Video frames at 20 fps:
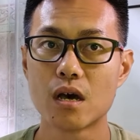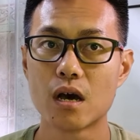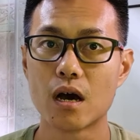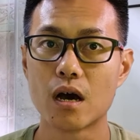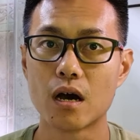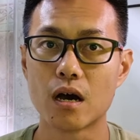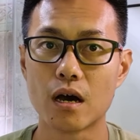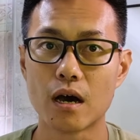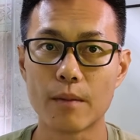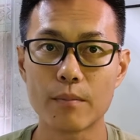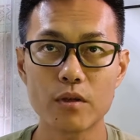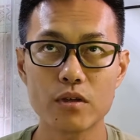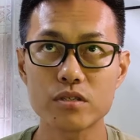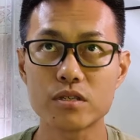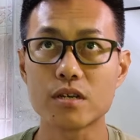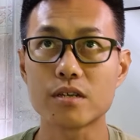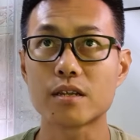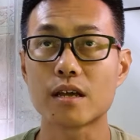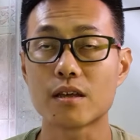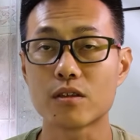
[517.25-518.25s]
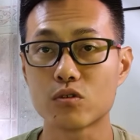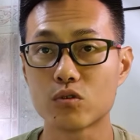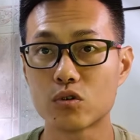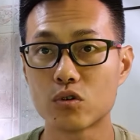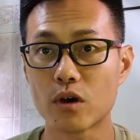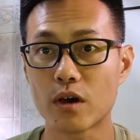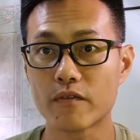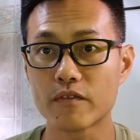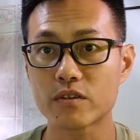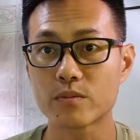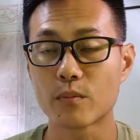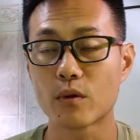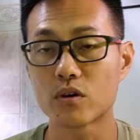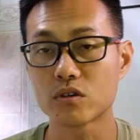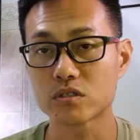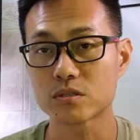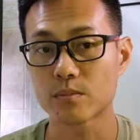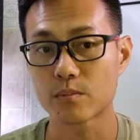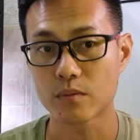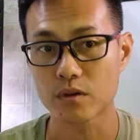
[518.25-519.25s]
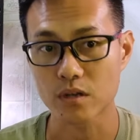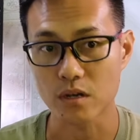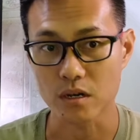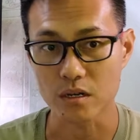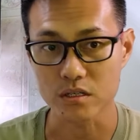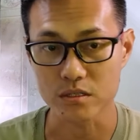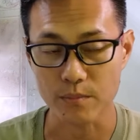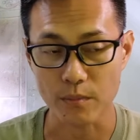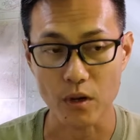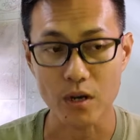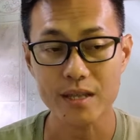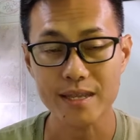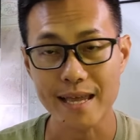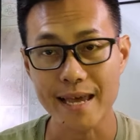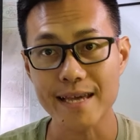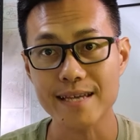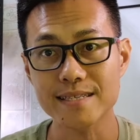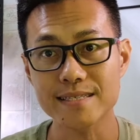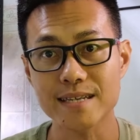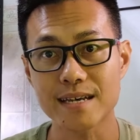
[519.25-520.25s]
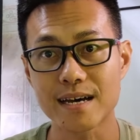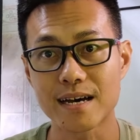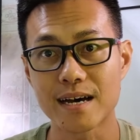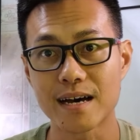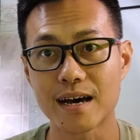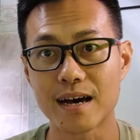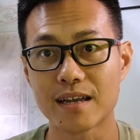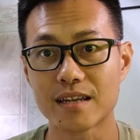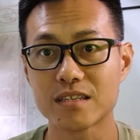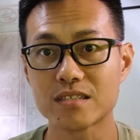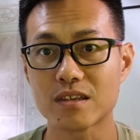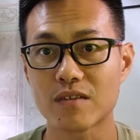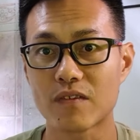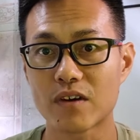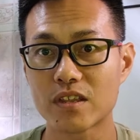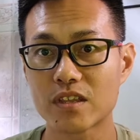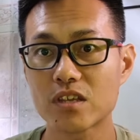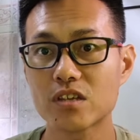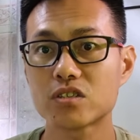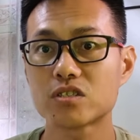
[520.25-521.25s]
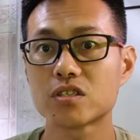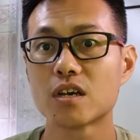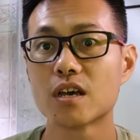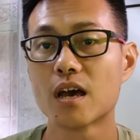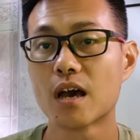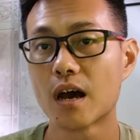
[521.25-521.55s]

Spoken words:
I'm not saying that having more smaller tanks are disadvantaged.